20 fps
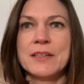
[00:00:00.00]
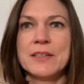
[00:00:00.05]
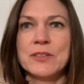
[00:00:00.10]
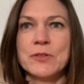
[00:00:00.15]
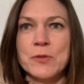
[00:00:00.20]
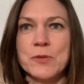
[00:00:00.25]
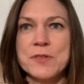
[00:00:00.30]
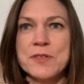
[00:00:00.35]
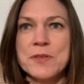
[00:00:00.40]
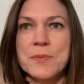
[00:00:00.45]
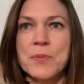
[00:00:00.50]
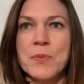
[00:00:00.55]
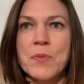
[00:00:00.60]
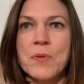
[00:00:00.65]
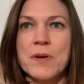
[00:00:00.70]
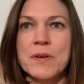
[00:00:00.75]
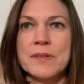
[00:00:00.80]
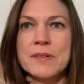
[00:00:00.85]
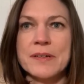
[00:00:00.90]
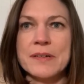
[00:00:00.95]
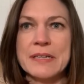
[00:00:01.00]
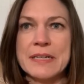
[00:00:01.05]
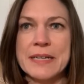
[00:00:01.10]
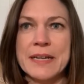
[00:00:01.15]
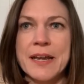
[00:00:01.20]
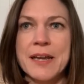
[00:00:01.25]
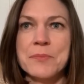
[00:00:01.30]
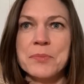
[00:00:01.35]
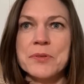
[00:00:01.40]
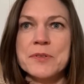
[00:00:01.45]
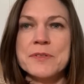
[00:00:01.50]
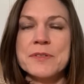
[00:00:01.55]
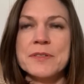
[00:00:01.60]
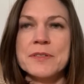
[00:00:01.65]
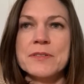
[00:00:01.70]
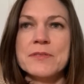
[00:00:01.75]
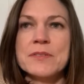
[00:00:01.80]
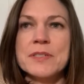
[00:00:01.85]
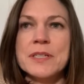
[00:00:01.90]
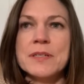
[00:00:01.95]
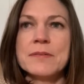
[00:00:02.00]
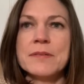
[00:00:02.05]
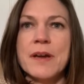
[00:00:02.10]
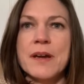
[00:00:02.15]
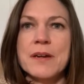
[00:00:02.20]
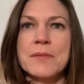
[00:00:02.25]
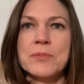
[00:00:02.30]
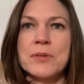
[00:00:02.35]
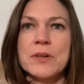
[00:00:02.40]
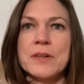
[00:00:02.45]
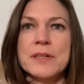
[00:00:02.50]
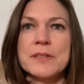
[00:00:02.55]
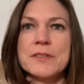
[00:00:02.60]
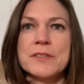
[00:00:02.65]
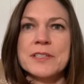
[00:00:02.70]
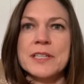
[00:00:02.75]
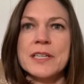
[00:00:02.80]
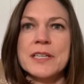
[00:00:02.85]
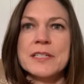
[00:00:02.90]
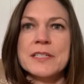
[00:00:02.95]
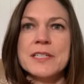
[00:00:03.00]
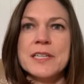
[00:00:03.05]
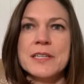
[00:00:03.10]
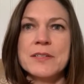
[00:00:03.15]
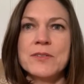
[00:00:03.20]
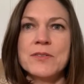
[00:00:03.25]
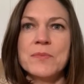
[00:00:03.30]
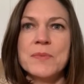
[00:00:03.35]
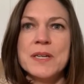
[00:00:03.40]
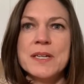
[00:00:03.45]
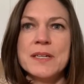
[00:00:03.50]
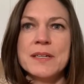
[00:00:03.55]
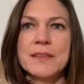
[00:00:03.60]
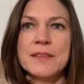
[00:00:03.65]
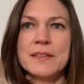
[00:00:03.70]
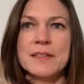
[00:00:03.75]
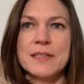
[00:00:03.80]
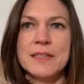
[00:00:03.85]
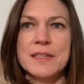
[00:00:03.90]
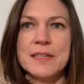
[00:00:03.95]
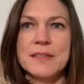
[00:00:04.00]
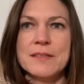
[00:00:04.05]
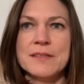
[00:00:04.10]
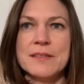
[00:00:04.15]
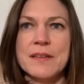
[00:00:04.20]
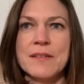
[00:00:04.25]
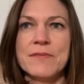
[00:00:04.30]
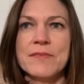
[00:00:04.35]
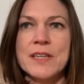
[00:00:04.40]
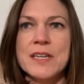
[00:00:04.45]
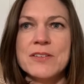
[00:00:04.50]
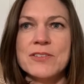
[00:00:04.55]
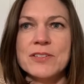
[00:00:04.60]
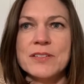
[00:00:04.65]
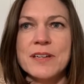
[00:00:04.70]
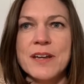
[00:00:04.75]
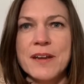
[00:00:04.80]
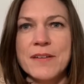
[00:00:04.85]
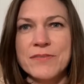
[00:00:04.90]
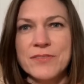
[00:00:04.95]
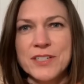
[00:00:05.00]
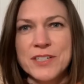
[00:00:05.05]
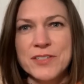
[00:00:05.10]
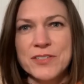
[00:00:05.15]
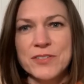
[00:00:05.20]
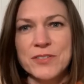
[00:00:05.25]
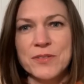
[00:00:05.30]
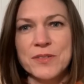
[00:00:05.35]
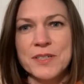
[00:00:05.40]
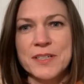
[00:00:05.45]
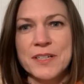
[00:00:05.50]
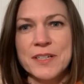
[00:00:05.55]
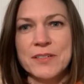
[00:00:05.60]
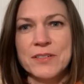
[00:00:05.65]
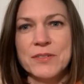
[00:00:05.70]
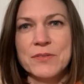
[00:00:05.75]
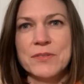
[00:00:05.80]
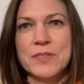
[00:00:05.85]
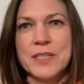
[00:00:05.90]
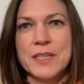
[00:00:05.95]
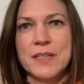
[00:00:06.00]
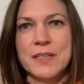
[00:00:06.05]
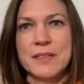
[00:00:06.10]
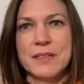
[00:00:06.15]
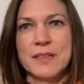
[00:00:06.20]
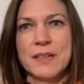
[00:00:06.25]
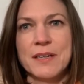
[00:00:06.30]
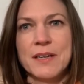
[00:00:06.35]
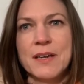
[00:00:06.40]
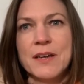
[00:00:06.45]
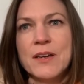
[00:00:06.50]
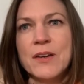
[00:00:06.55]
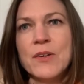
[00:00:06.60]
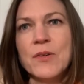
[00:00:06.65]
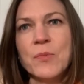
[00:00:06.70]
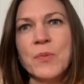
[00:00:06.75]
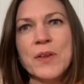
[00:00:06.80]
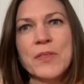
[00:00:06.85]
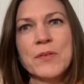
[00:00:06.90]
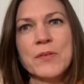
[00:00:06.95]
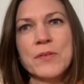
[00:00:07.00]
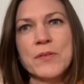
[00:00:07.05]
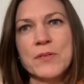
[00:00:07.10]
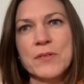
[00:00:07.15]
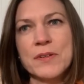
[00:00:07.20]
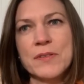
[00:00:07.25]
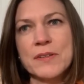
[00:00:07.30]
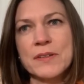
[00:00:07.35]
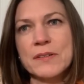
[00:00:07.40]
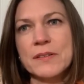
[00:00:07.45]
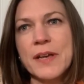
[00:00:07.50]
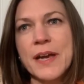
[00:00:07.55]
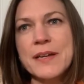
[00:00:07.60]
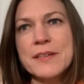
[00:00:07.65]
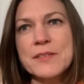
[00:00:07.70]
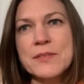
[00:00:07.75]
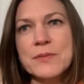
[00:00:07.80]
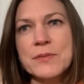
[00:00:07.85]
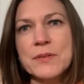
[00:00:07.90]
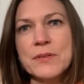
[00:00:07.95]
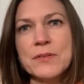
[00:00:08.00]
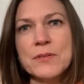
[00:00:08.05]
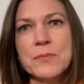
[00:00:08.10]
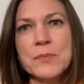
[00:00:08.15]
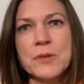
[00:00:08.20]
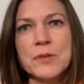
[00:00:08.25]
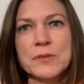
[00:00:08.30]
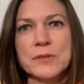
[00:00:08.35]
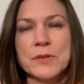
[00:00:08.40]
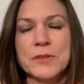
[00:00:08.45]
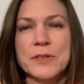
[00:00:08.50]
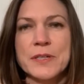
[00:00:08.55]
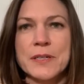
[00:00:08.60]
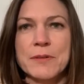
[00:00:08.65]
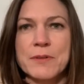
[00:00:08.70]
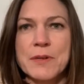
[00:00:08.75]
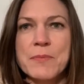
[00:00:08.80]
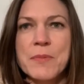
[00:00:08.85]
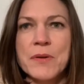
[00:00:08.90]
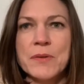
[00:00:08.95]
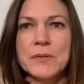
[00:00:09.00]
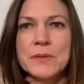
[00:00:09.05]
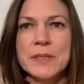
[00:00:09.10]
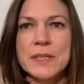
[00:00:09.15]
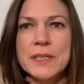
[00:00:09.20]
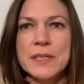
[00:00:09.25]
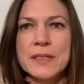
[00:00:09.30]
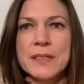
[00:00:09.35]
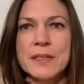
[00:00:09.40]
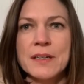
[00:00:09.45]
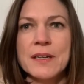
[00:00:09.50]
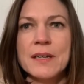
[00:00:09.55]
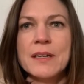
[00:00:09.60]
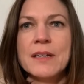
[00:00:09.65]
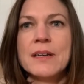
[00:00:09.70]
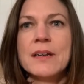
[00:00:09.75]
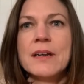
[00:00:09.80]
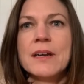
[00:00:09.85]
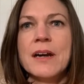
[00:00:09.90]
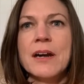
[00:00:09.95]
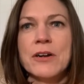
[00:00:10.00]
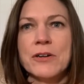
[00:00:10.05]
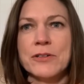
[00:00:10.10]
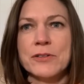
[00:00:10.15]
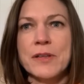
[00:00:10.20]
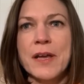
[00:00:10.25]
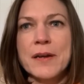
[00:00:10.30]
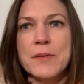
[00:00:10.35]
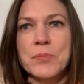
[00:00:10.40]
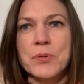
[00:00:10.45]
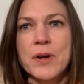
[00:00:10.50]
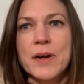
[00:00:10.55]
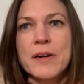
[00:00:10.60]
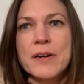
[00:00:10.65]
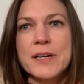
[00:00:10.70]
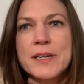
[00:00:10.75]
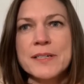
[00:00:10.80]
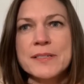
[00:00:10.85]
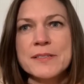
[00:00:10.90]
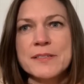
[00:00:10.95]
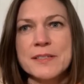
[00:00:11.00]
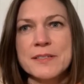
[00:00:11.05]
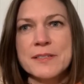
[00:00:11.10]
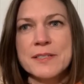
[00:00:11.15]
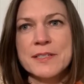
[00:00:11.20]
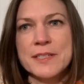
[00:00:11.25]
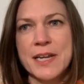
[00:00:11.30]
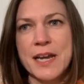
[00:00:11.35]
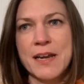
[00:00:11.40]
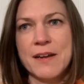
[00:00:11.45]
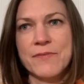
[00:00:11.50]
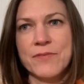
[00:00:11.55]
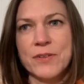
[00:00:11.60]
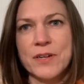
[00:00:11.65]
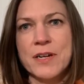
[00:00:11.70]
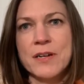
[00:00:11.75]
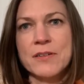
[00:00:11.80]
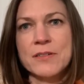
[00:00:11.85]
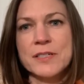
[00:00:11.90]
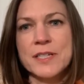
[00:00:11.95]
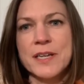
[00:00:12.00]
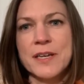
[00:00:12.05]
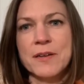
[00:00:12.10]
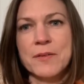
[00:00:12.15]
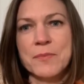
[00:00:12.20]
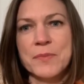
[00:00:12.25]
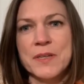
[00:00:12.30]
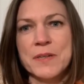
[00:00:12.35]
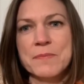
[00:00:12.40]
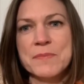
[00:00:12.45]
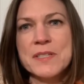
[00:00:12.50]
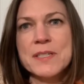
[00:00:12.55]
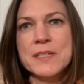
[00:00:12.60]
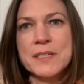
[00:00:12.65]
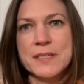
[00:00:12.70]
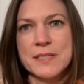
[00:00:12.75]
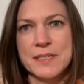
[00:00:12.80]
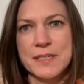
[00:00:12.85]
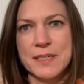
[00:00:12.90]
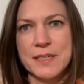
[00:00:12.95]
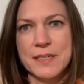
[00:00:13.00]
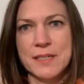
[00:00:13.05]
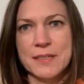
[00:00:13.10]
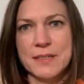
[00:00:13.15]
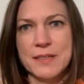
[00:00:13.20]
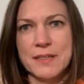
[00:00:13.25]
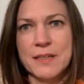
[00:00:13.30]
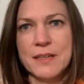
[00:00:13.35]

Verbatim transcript: Your support enables the UT Libraries to continue meeting the needs of each and every student at UT. Whether they're in the classroom or learning remotely, our librarians and staff are here to help them succeed.